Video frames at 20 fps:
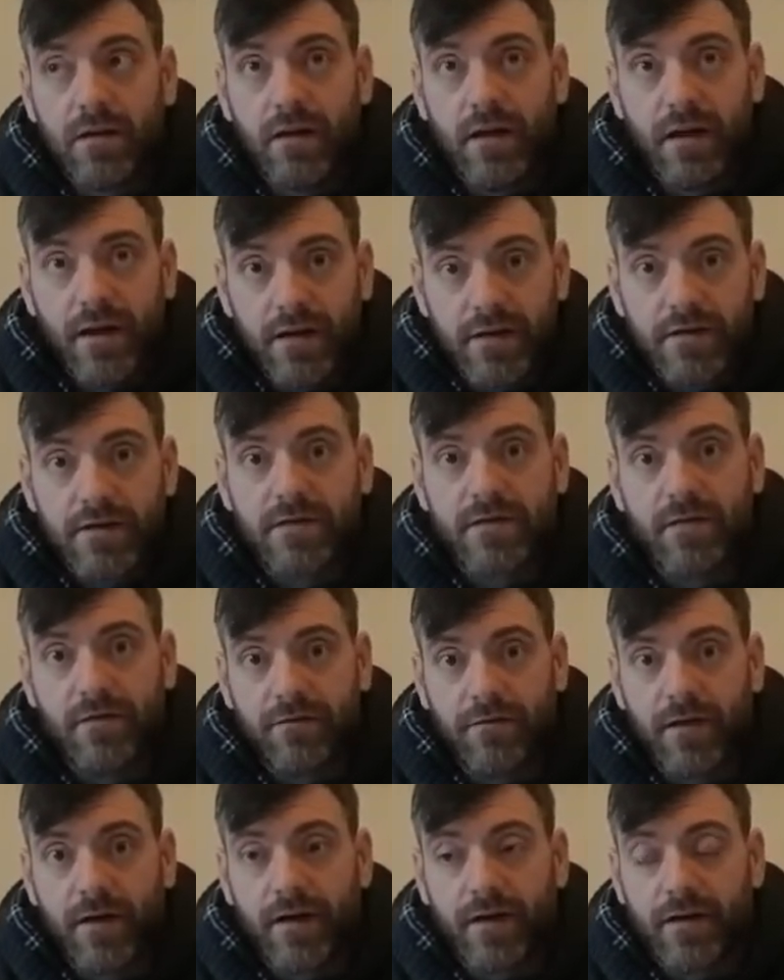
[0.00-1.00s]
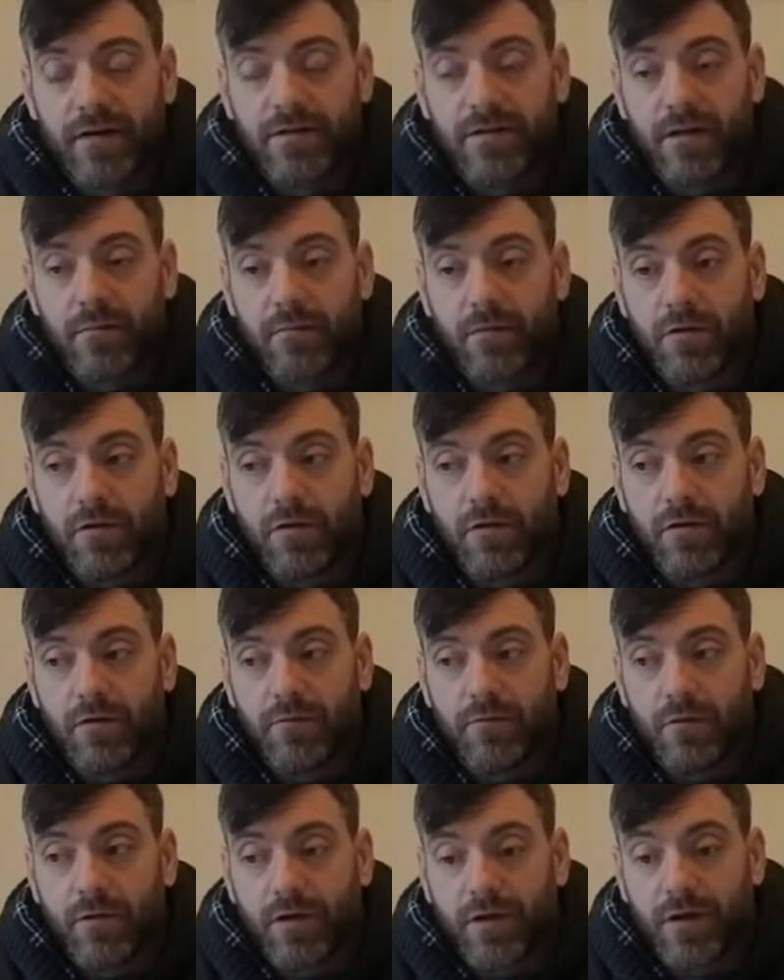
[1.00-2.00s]
is a fine example
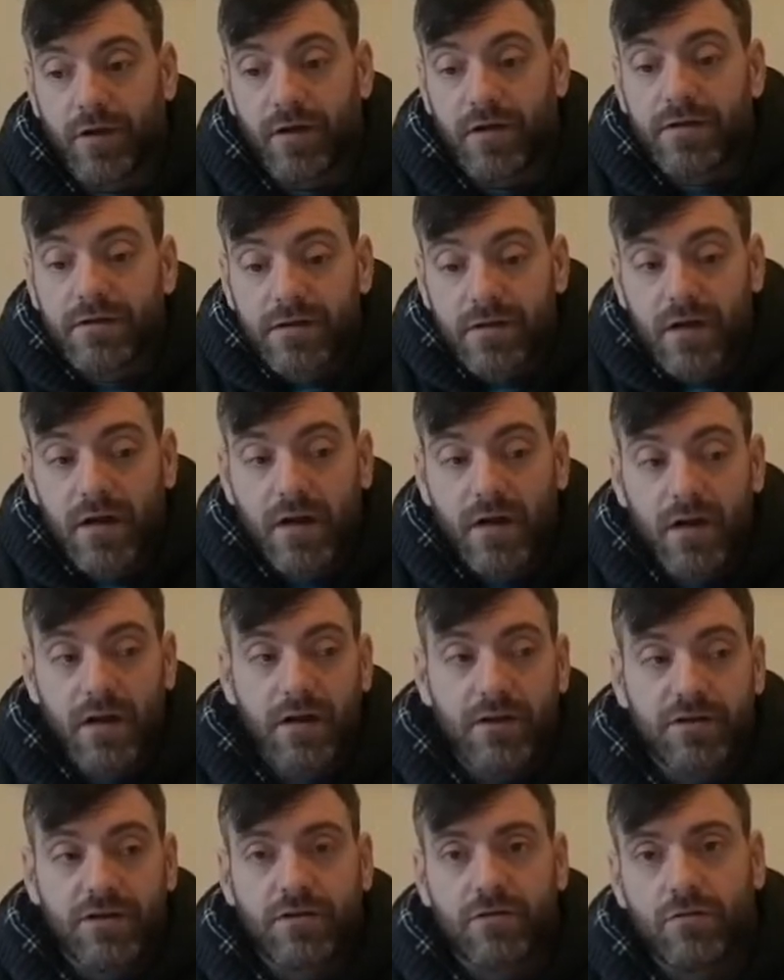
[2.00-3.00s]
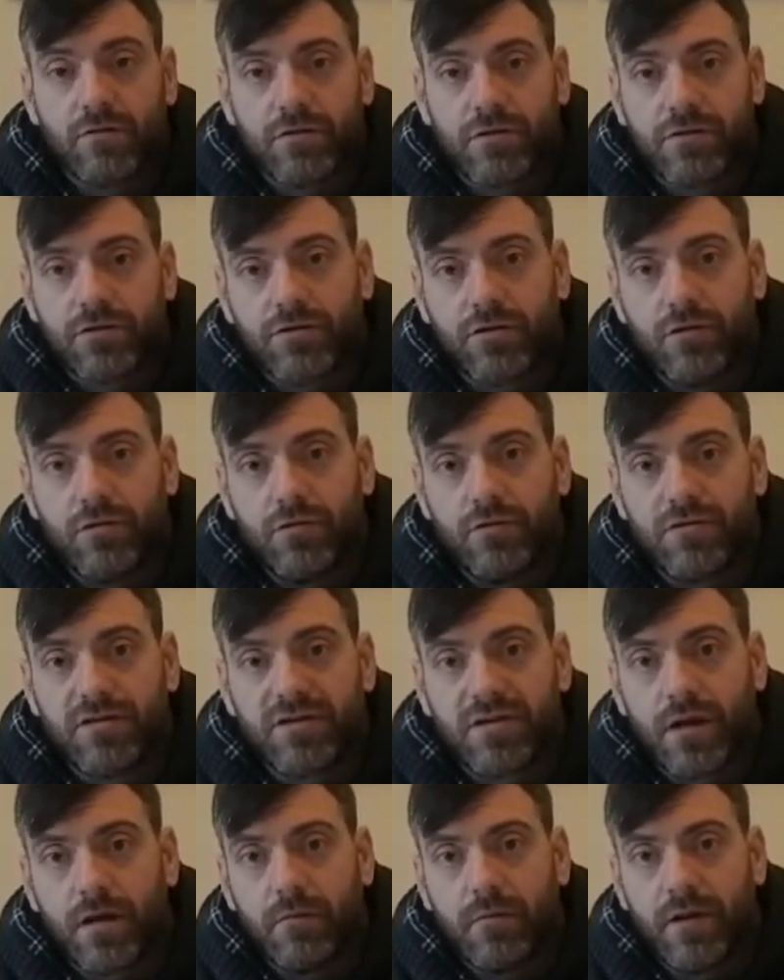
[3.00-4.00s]
of what it is. Just goes to show you
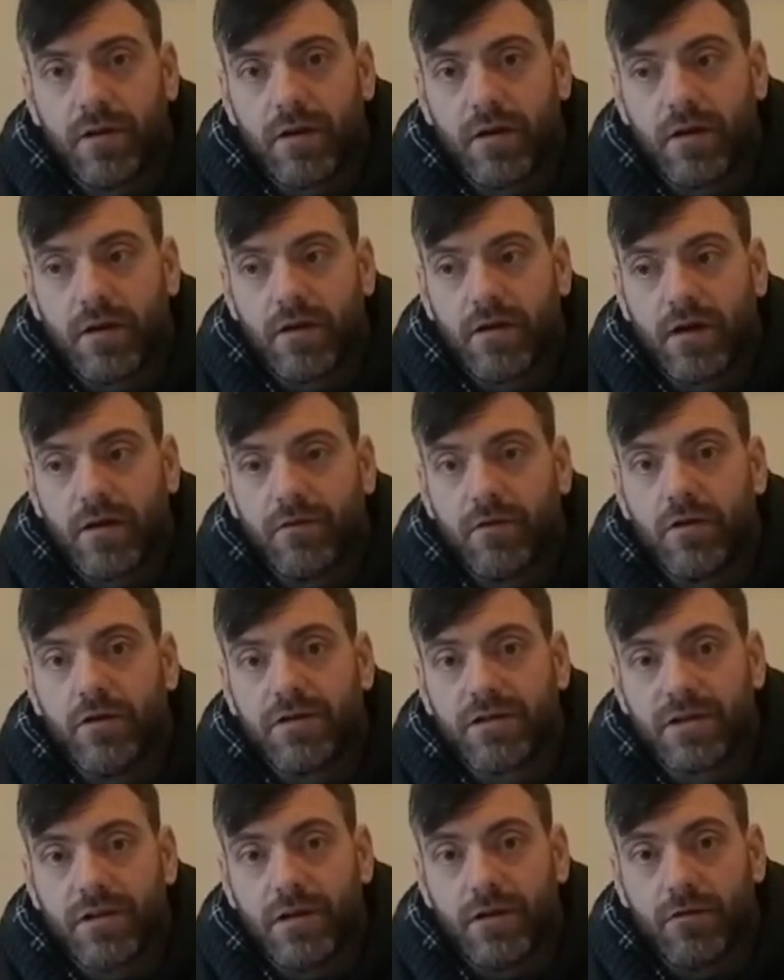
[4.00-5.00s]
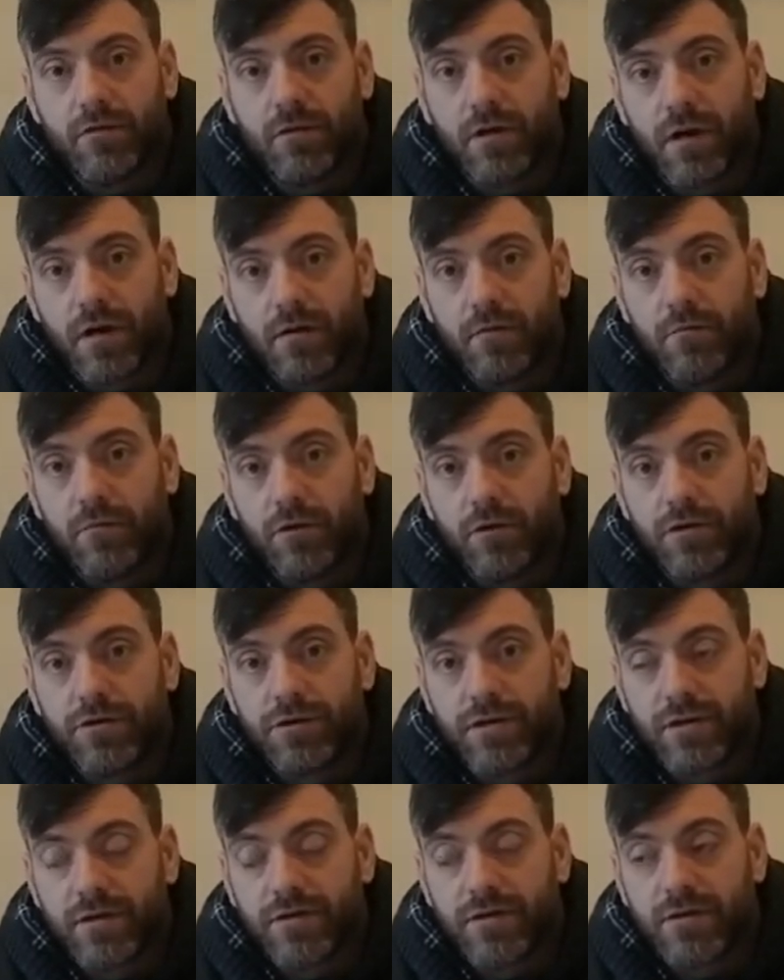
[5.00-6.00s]
some of the diversity you can
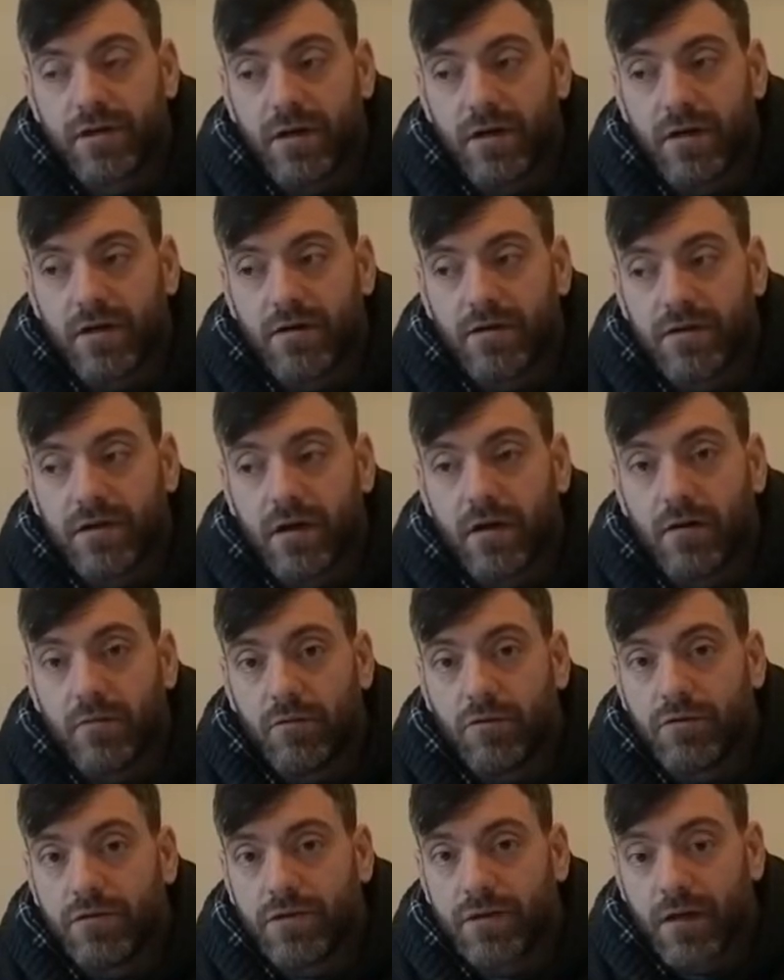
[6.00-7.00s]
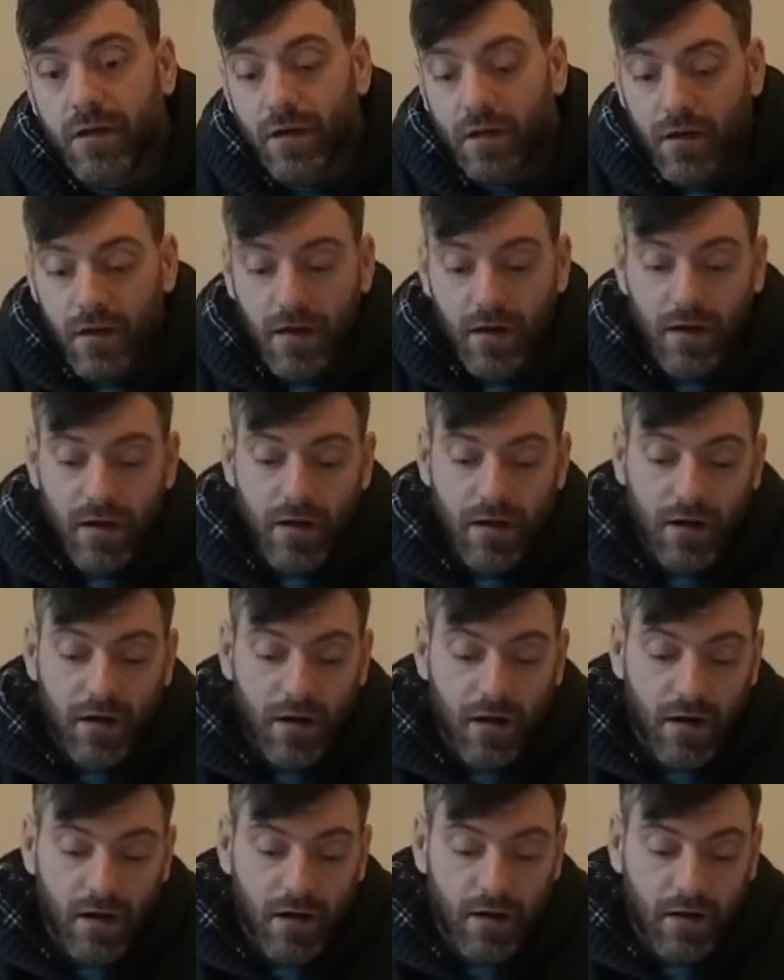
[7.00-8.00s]
purchase at a car boot sale.
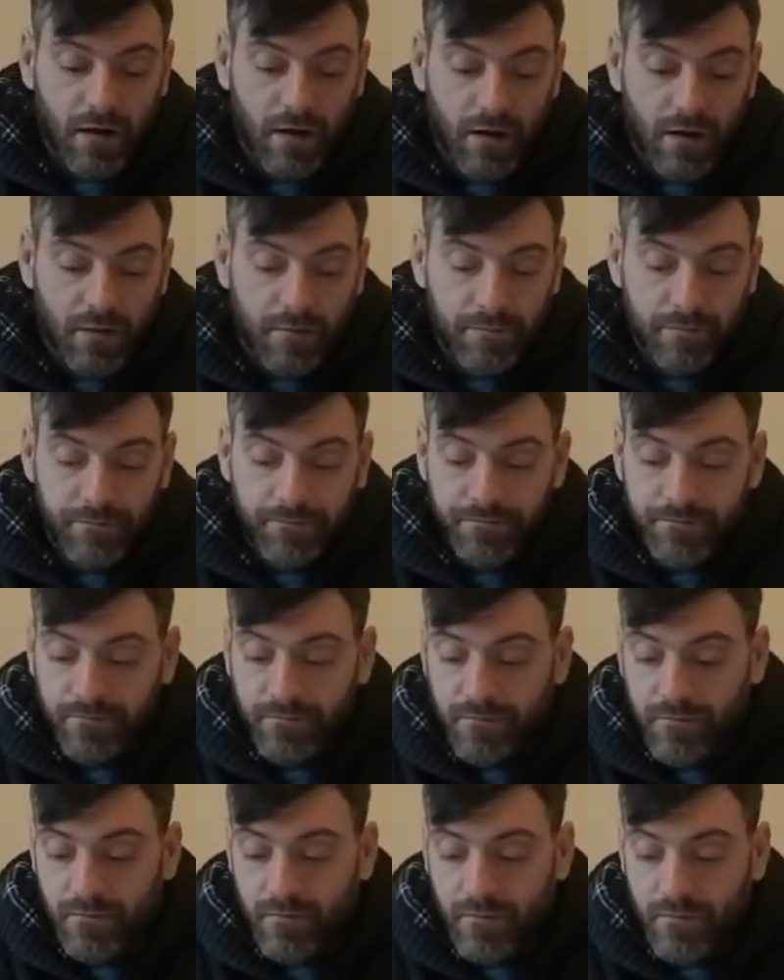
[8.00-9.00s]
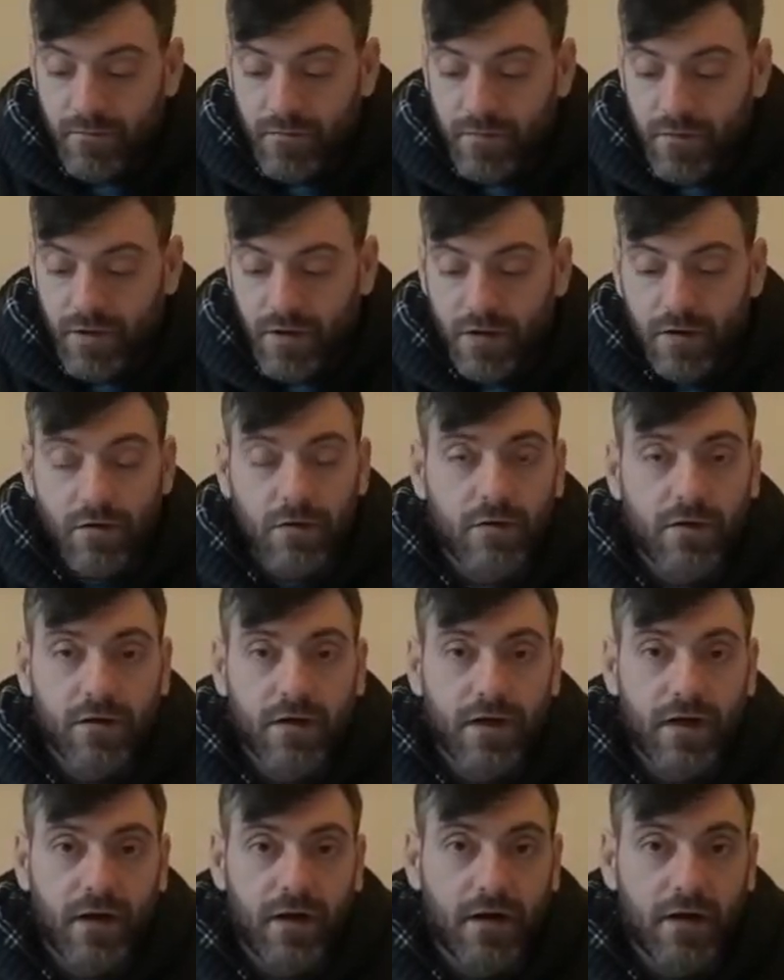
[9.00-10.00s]
Um, you're not
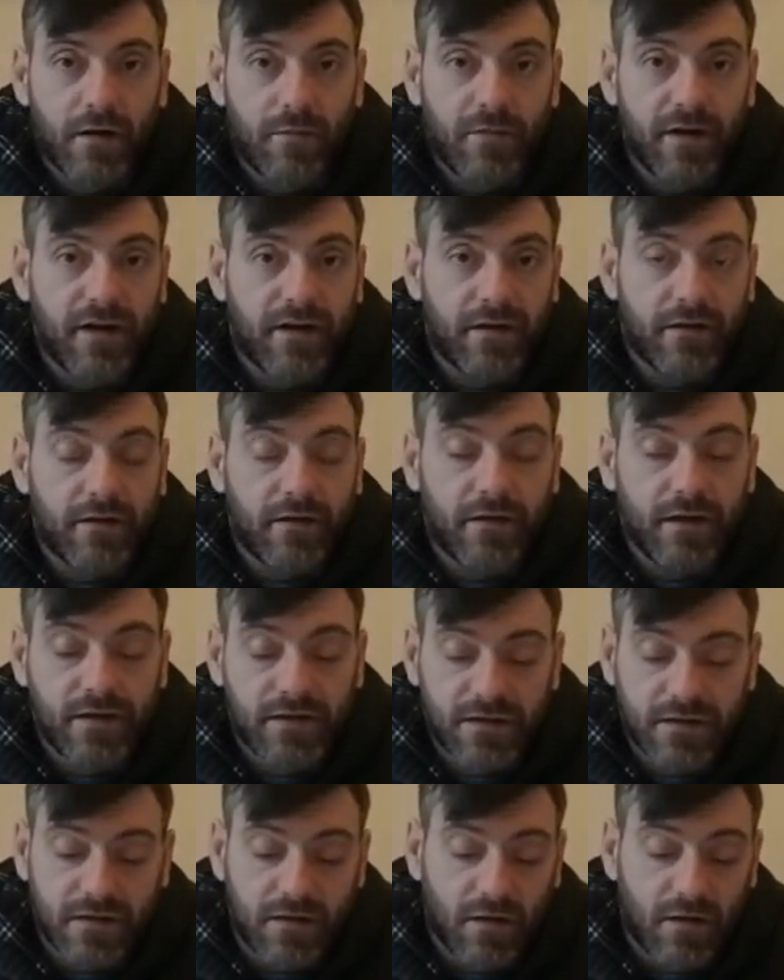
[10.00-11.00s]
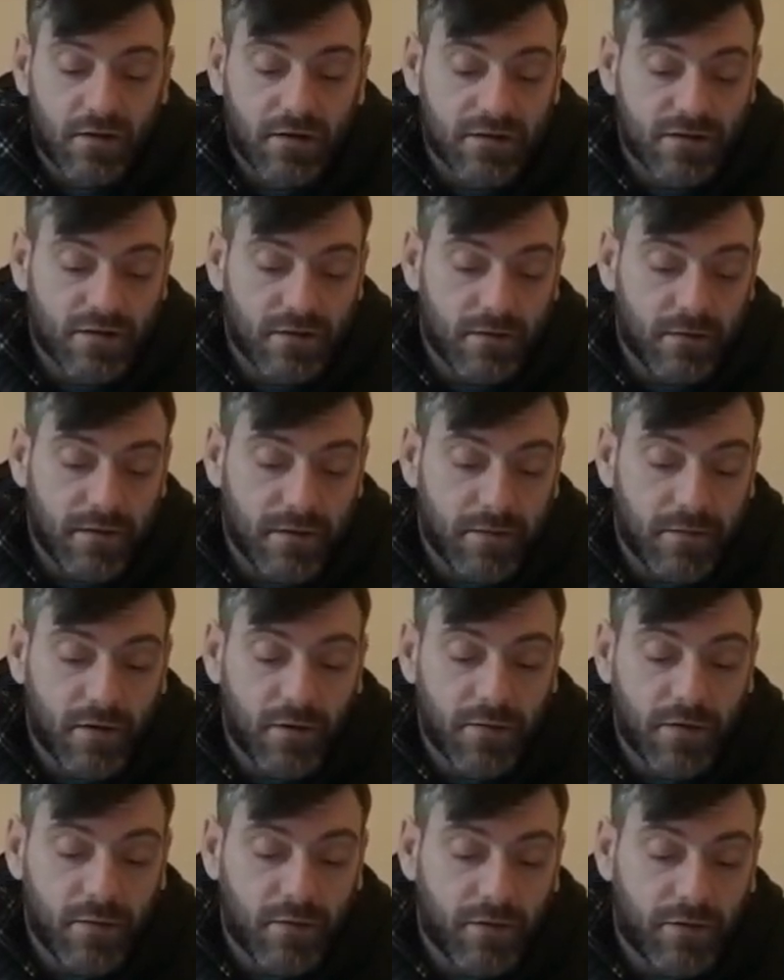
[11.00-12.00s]
going to get any better than this. The clock's going to be
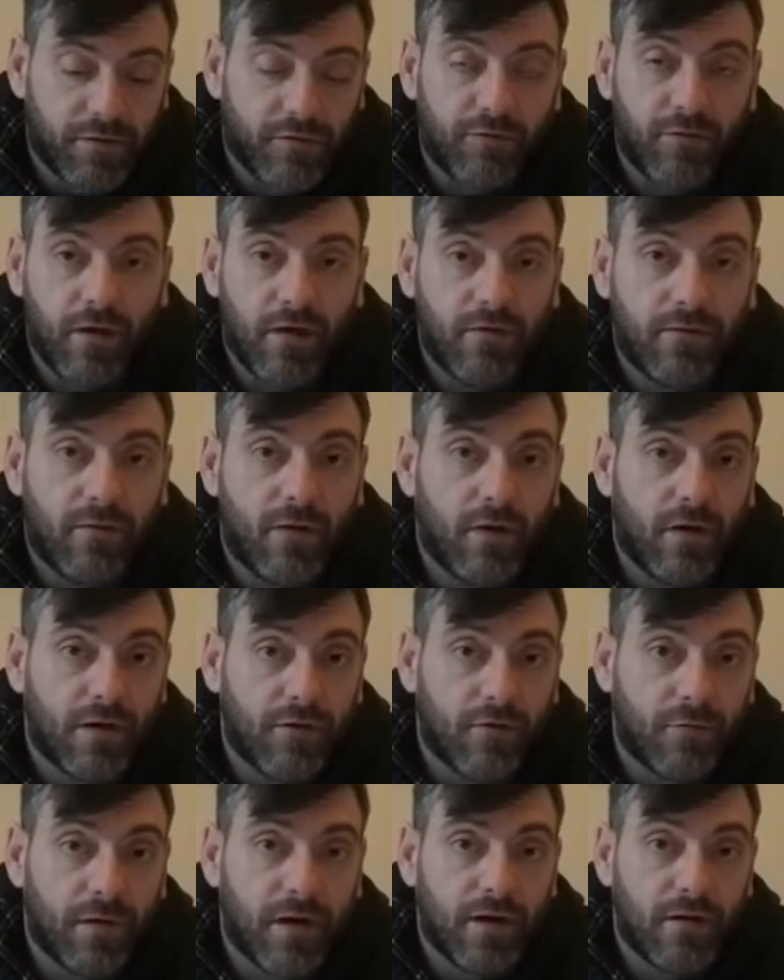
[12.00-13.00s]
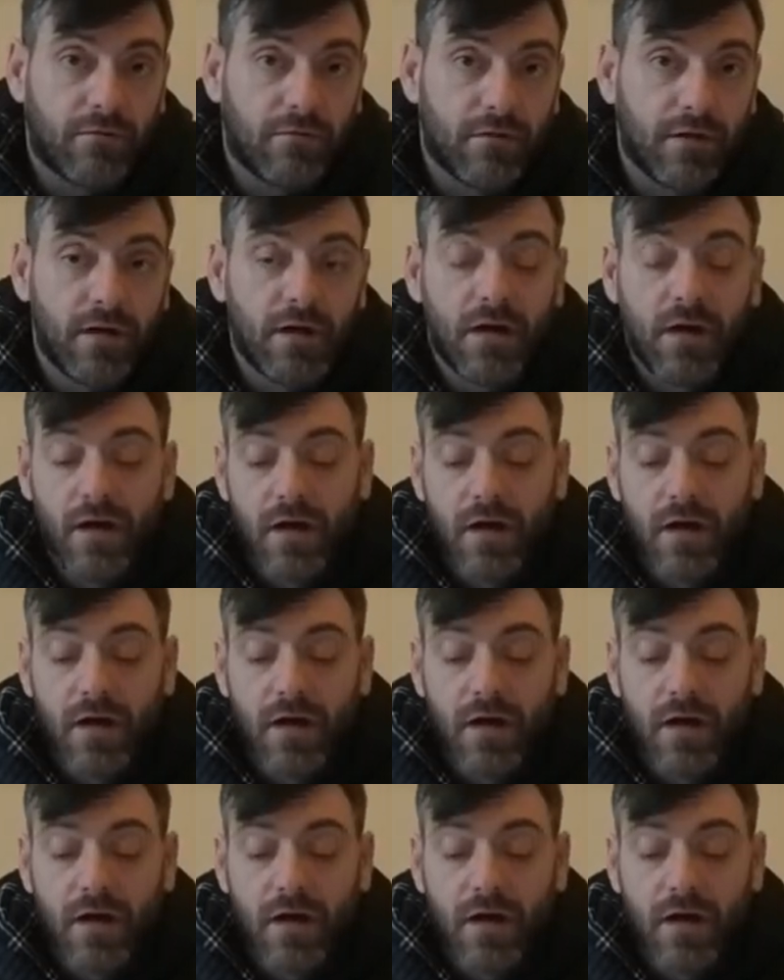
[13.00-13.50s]
probably worth three, four hundred pound.